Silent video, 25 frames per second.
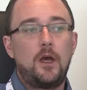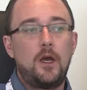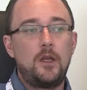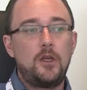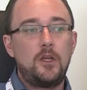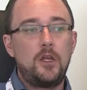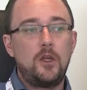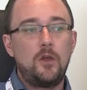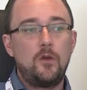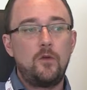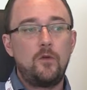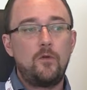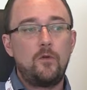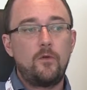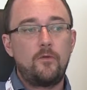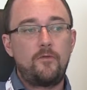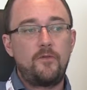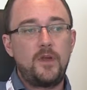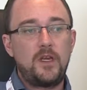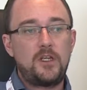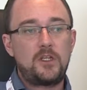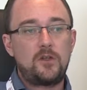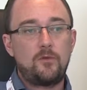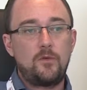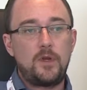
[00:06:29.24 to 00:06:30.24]
a new
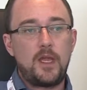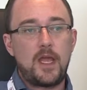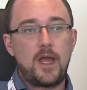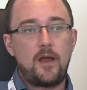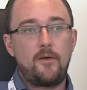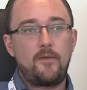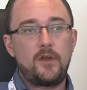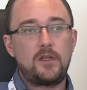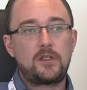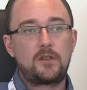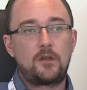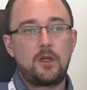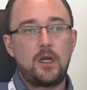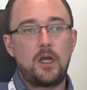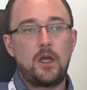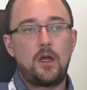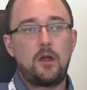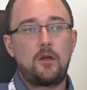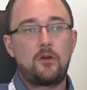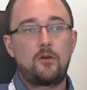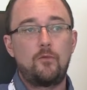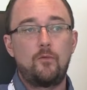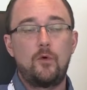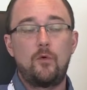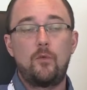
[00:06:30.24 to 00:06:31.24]
feature we have is
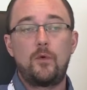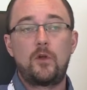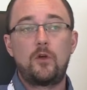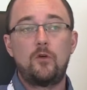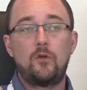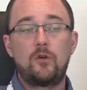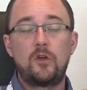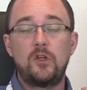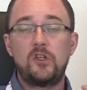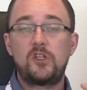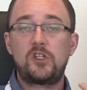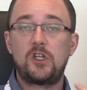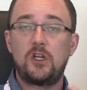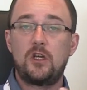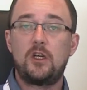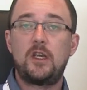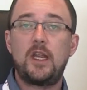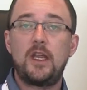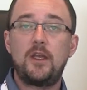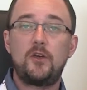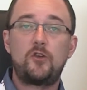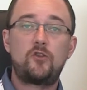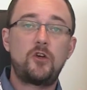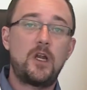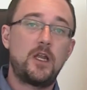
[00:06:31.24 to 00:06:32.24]
what we call
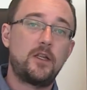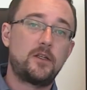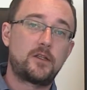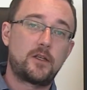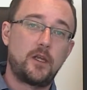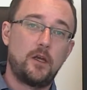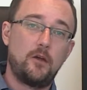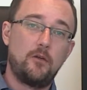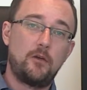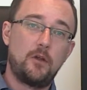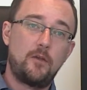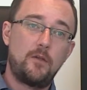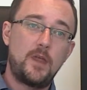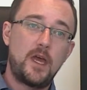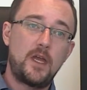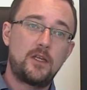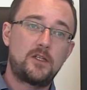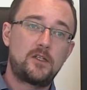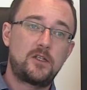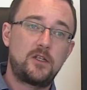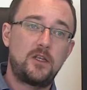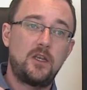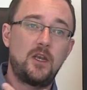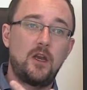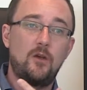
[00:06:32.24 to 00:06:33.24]
consolidate and transcode. And
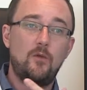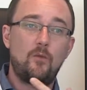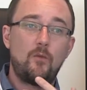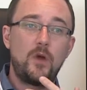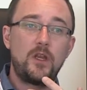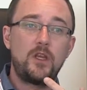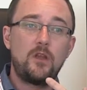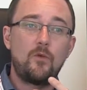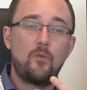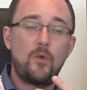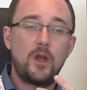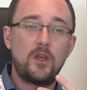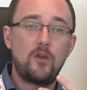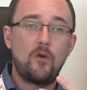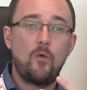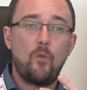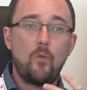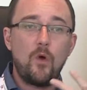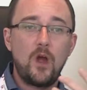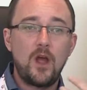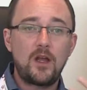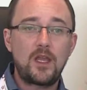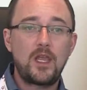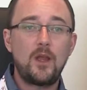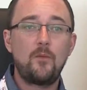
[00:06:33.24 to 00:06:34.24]
that's, when you're
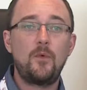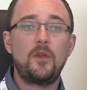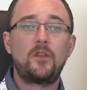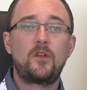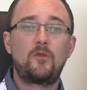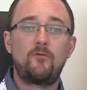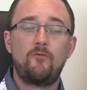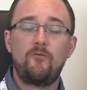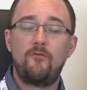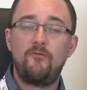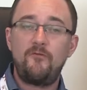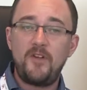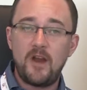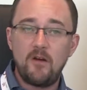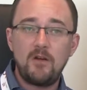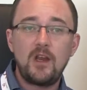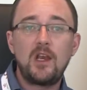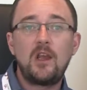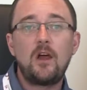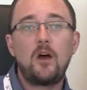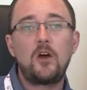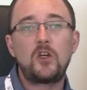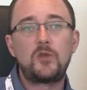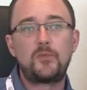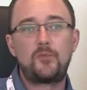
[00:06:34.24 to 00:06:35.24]
working with
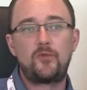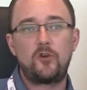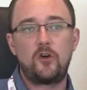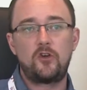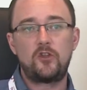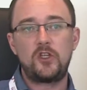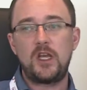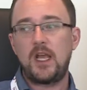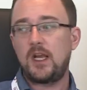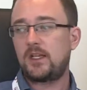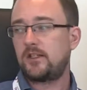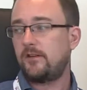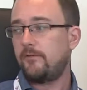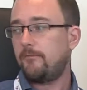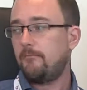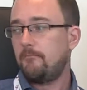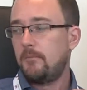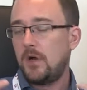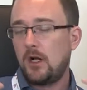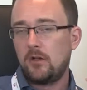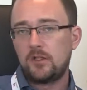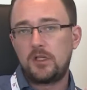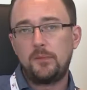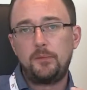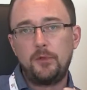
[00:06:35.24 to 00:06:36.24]
very large projects of
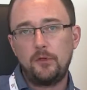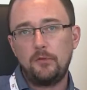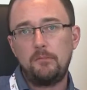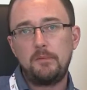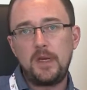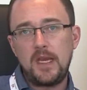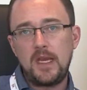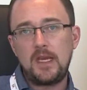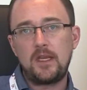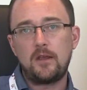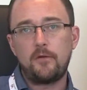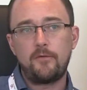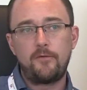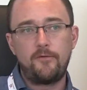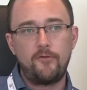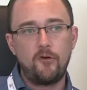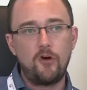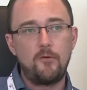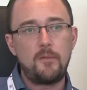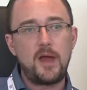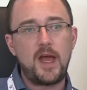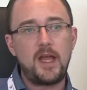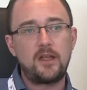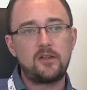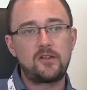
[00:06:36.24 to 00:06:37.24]
multiple media
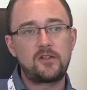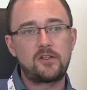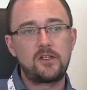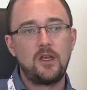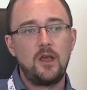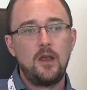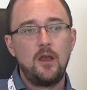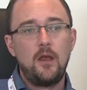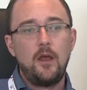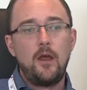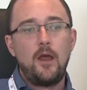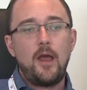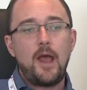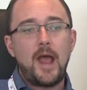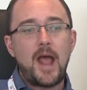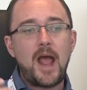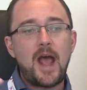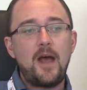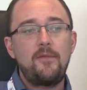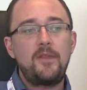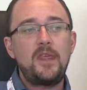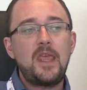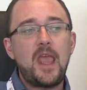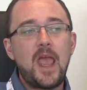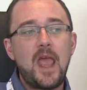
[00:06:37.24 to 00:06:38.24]
formats,
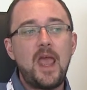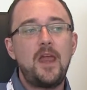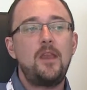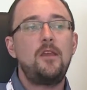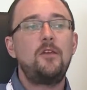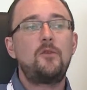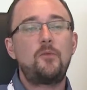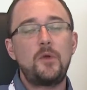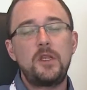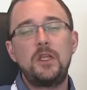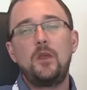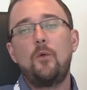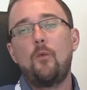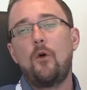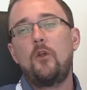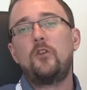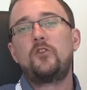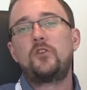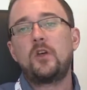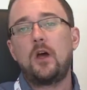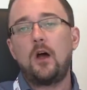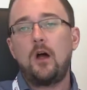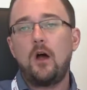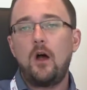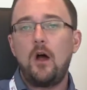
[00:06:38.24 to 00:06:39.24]
at the end, when you
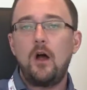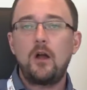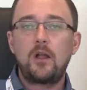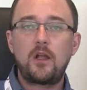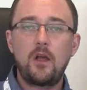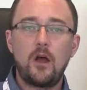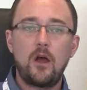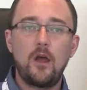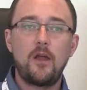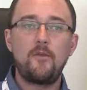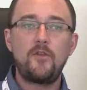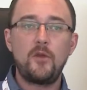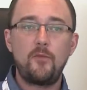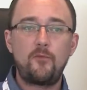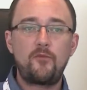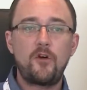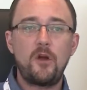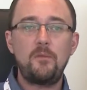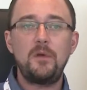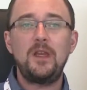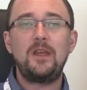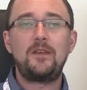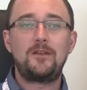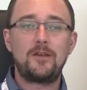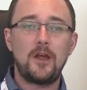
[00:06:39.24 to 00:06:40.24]
want to archive, you
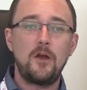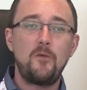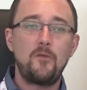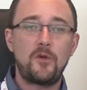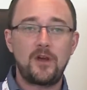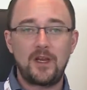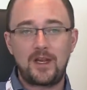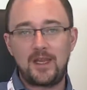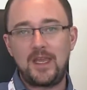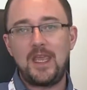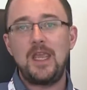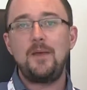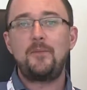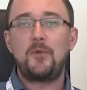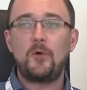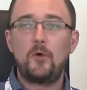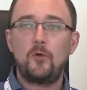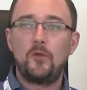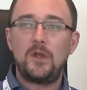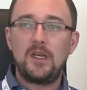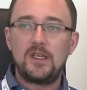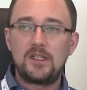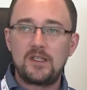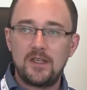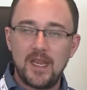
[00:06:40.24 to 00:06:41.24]
probably don't want to keep
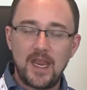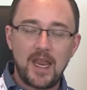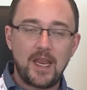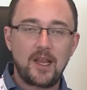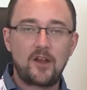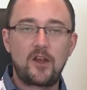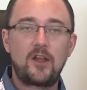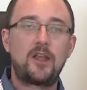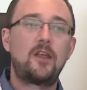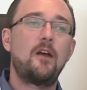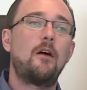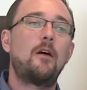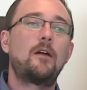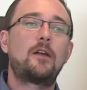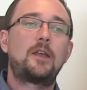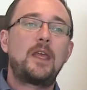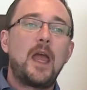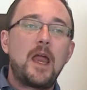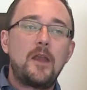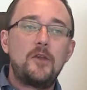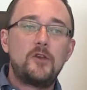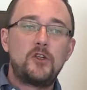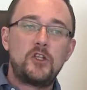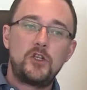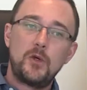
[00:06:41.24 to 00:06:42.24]
all these
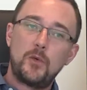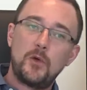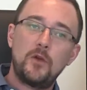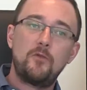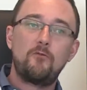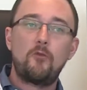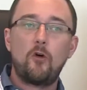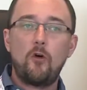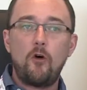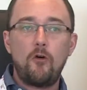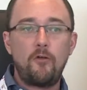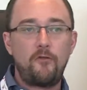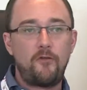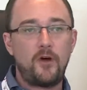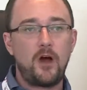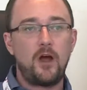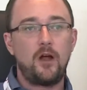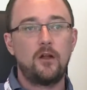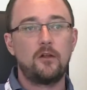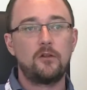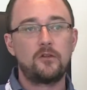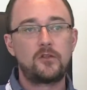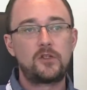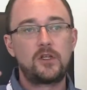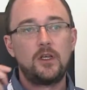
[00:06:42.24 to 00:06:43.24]
gargantuan raw
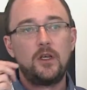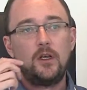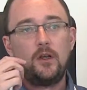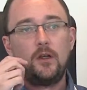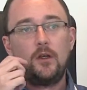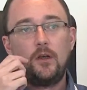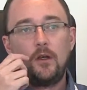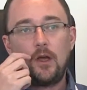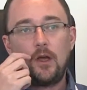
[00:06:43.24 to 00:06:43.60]
files